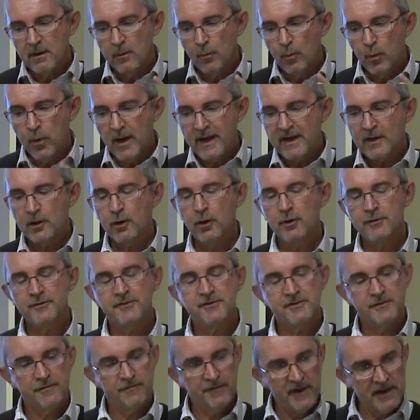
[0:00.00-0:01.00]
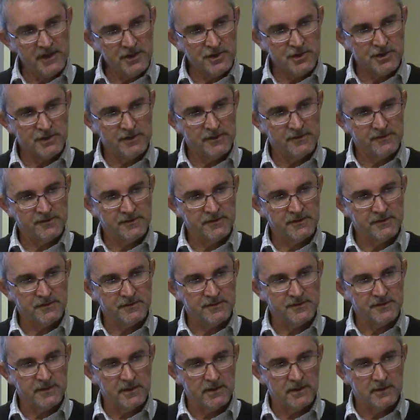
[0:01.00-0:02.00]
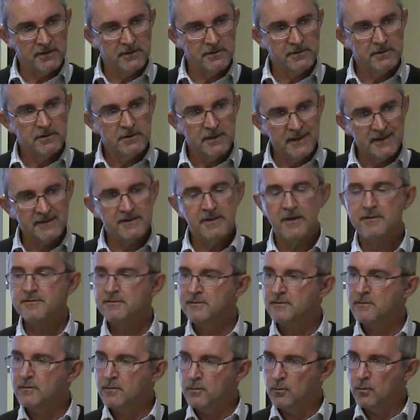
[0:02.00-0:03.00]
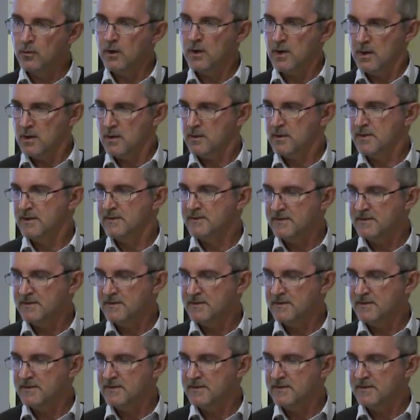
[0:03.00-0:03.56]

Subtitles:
Where conservation is concerned, it doesn't work.